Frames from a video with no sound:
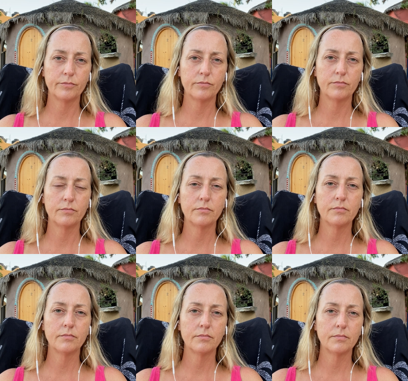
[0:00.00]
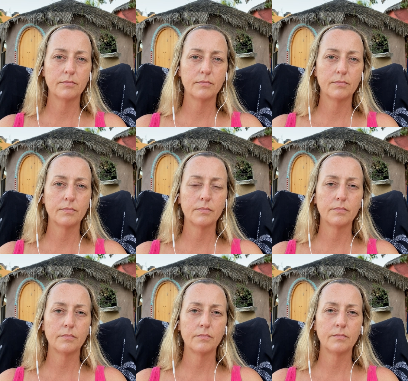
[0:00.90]

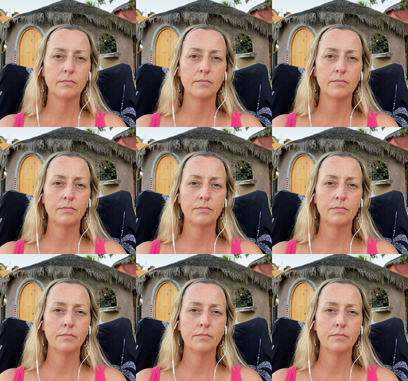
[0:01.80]
Nobody speaks.